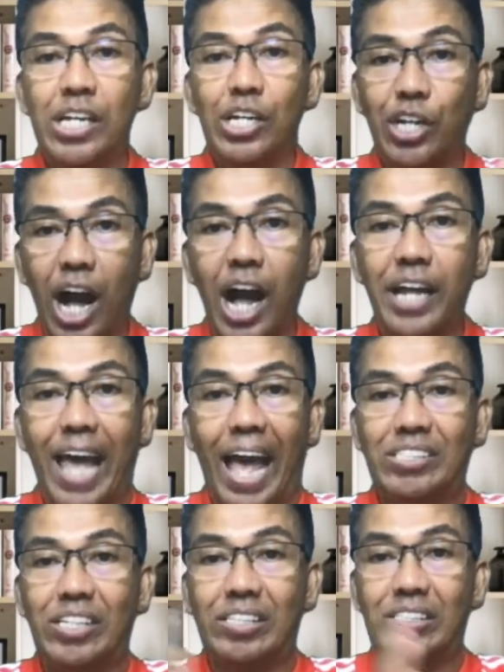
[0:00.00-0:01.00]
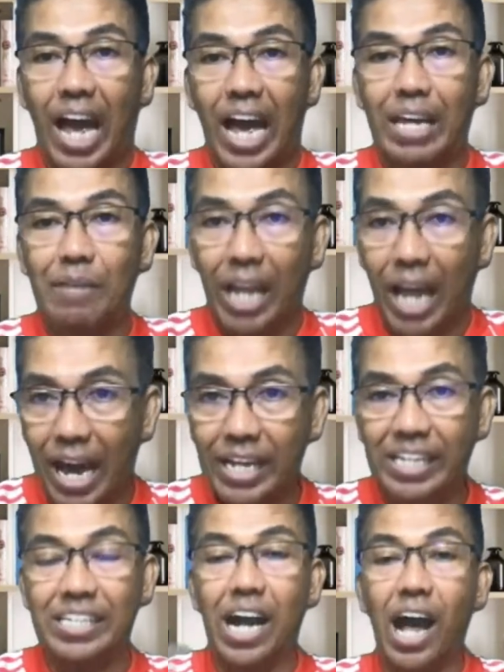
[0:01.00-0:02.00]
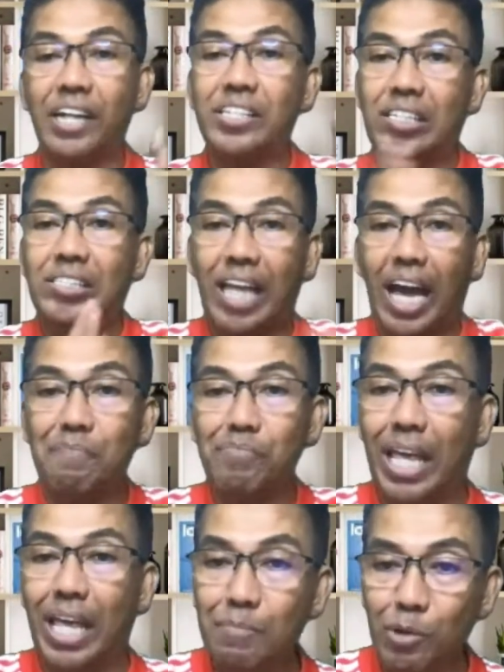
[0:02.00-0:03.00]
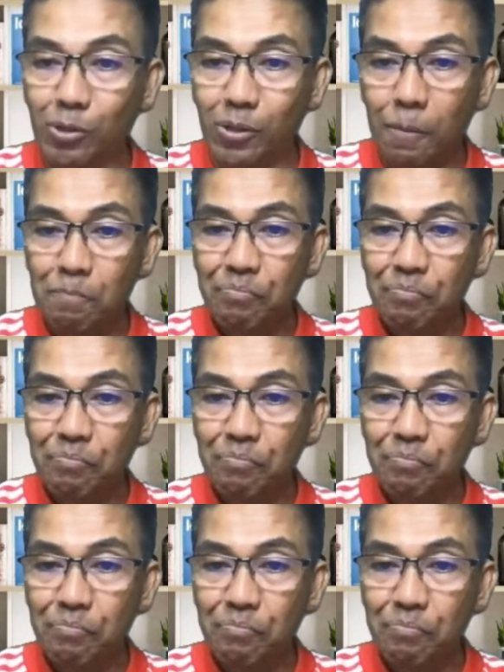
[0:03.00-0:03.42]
God has a timeline. God has a timetable.